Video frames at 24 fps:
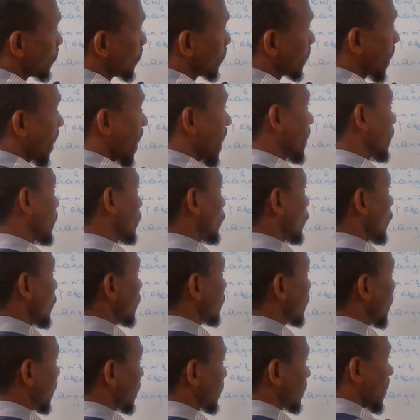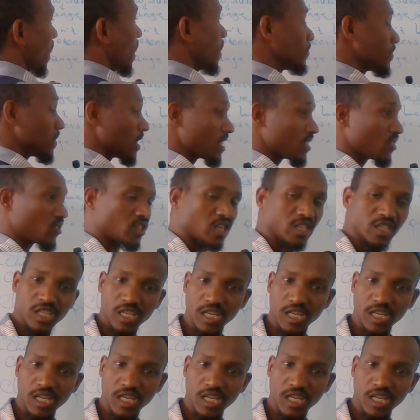and during that time there is change in